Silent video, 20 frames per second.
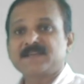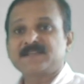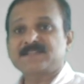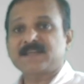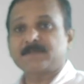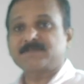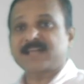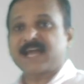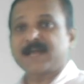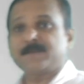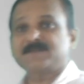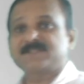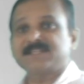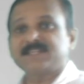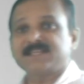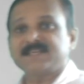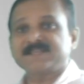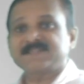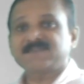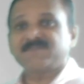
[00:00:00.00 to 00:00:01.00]
sometimes it
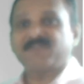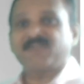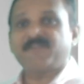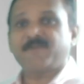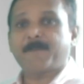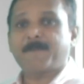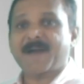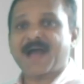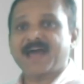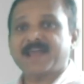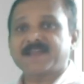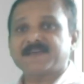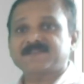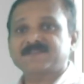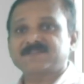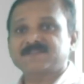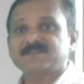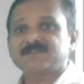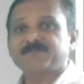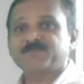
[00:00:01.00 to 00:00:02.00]
is
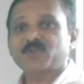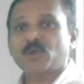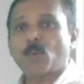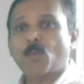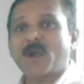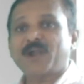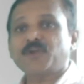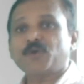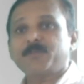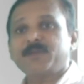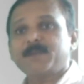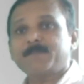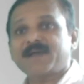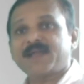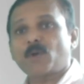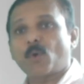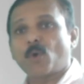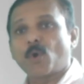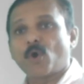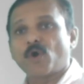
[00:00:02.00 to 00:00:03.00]
viviparous. What do you mean by
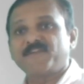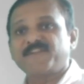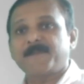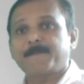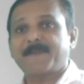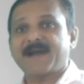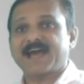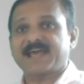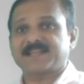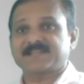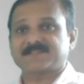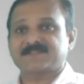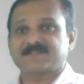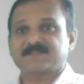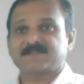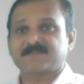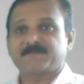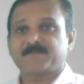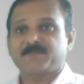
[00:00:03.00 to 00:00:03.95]
oviparous?